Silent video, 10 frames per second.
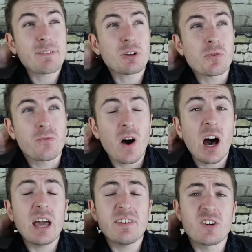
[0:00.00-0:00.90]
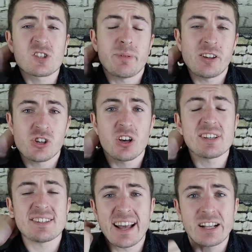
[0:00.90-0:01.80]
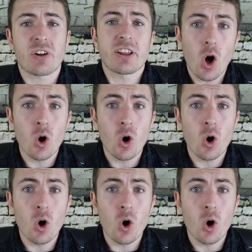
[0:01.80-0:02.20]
After 5 years of being Chelsea's next great